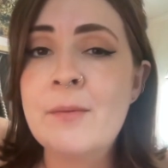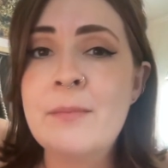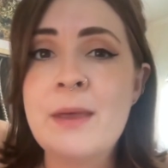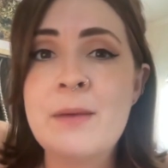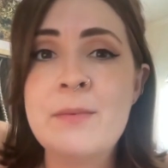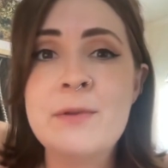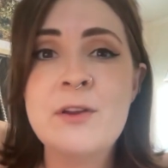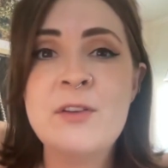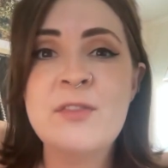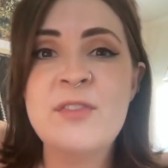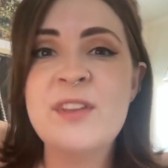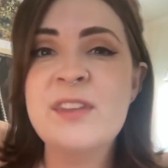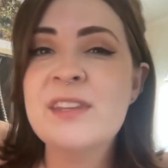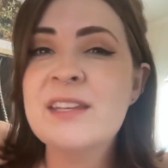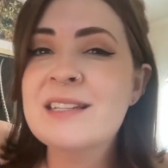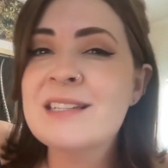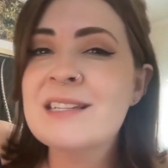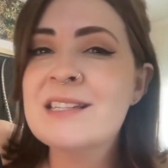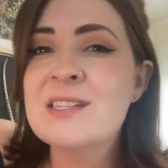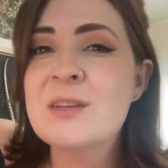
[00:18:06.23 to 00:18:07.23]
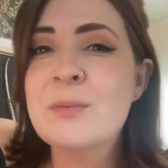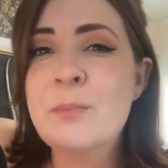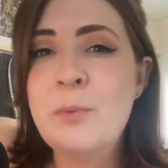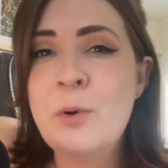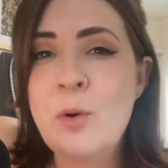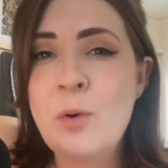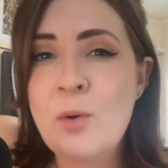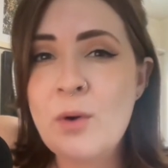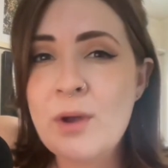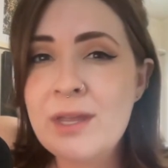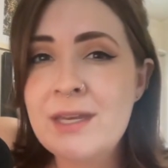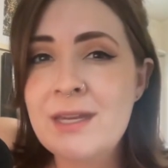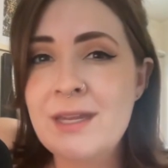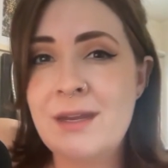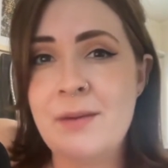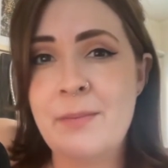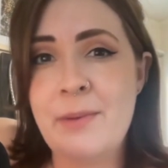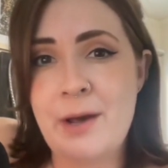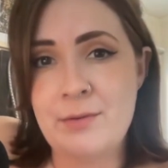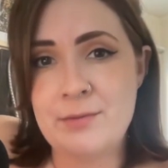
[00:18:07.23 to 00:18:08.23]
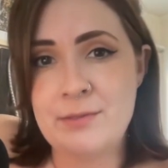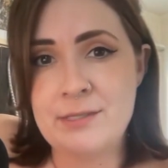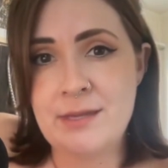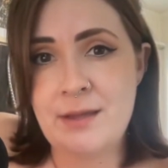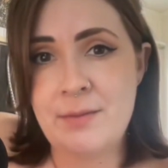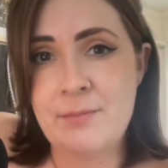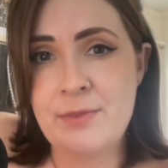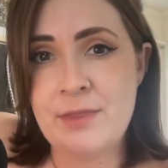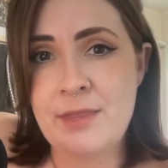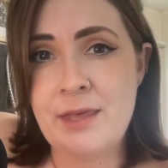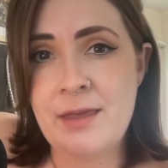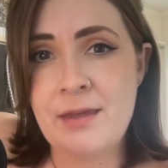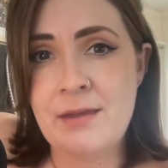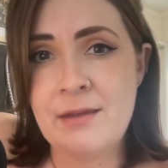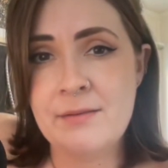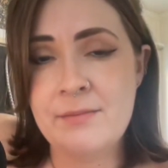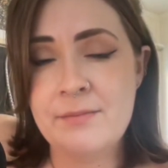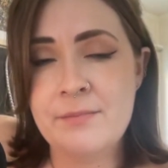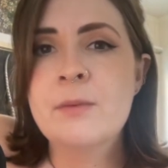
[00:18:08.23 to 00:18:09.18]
Maybe you're feeling disappointed about something.